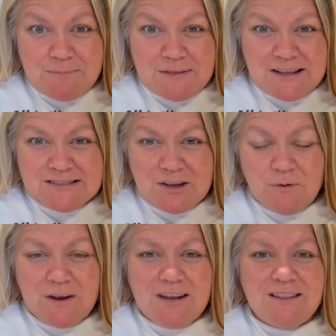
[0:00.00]
that's
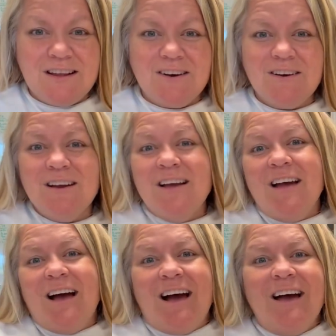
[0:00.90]
going in there.
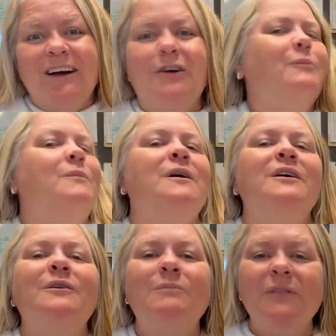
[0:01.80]

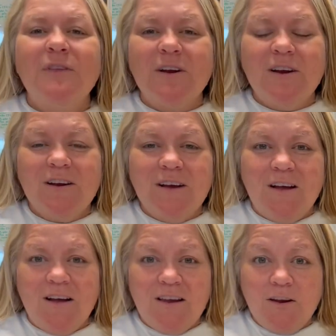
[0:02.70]
But they're,
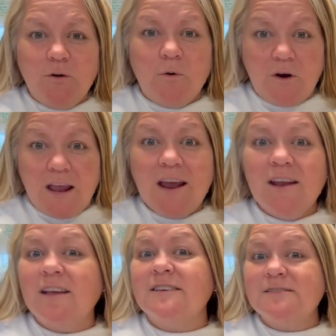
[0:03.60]
you know,
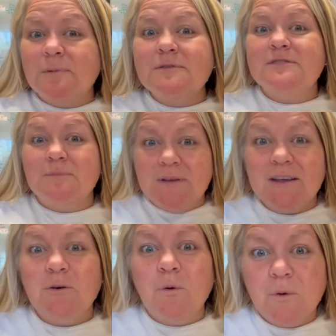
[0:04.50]
organic is supposed to
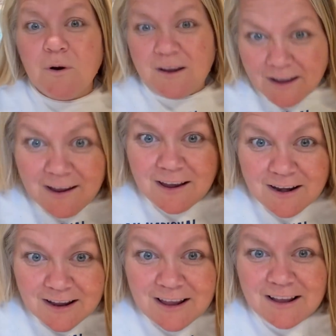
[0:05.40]
be
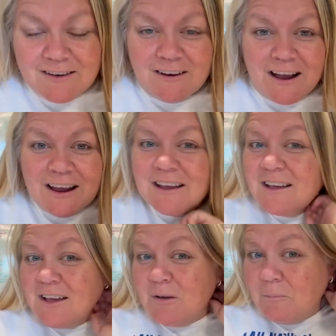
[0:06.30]
organic, right?
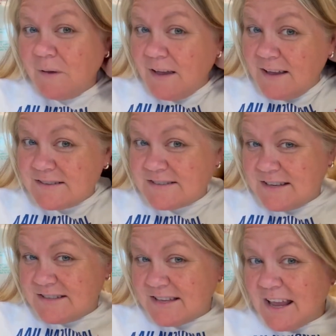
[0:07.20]
But
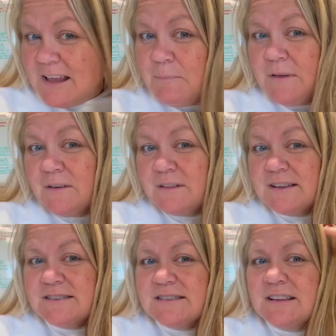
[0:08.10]
since A-Peel
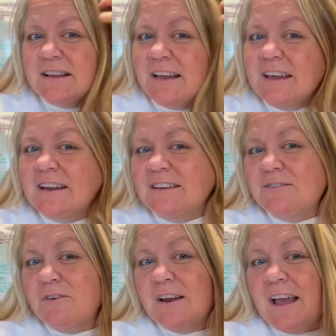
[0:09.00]
is like in a
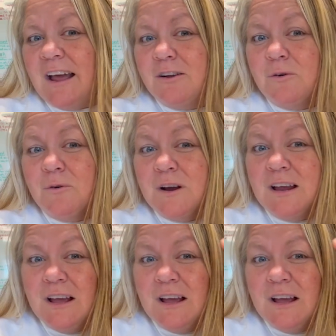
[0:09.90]
different category,